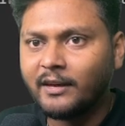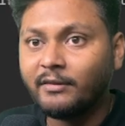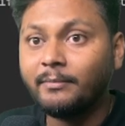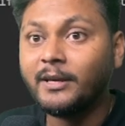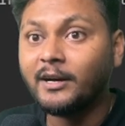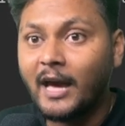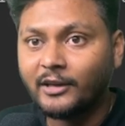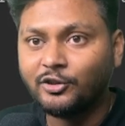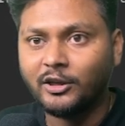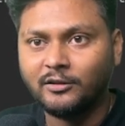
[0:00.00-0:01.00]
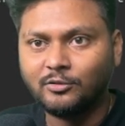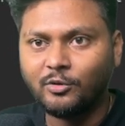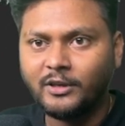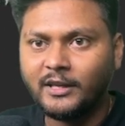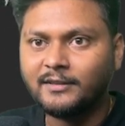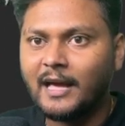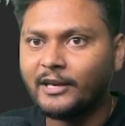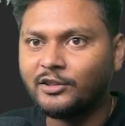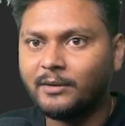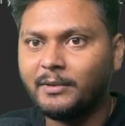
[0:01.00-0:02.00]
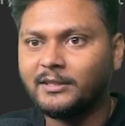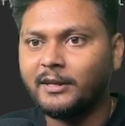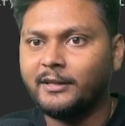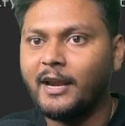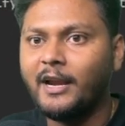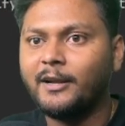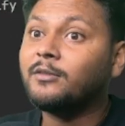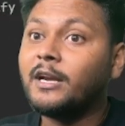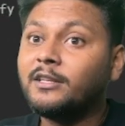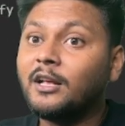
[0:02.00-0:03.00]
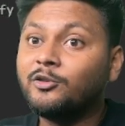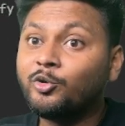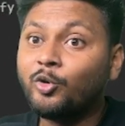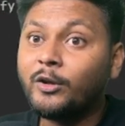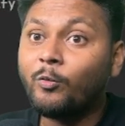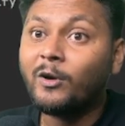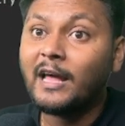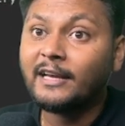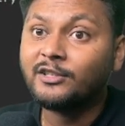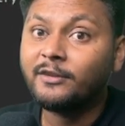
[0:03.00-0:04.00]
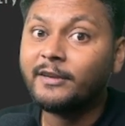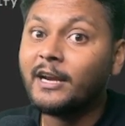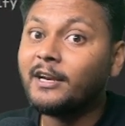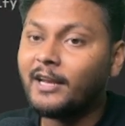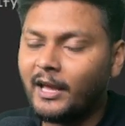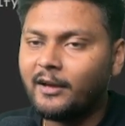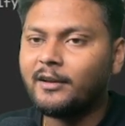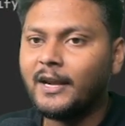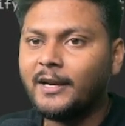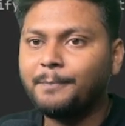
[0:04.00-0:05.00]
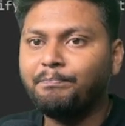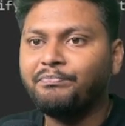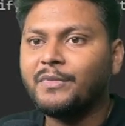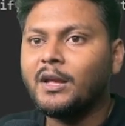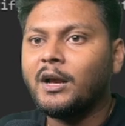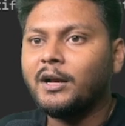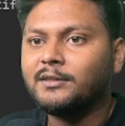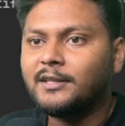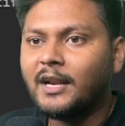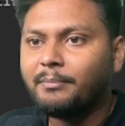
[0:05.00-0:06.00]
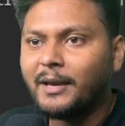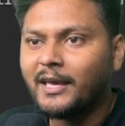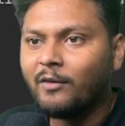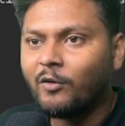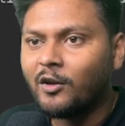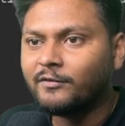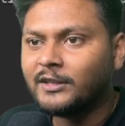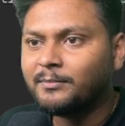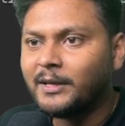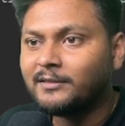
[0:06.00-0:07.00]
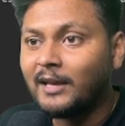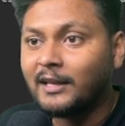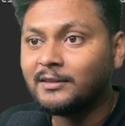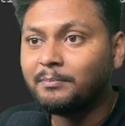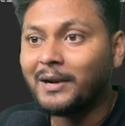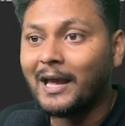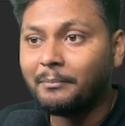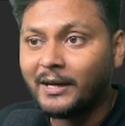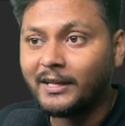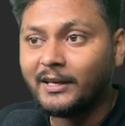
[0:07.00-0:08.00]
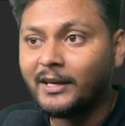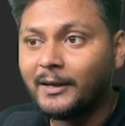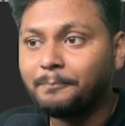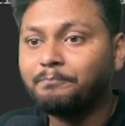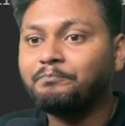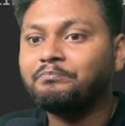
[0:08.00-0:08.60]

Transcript: there will be a action. So here is a action basically, right? It is also showing what action we can take, right? Consider making one of these beans as primary,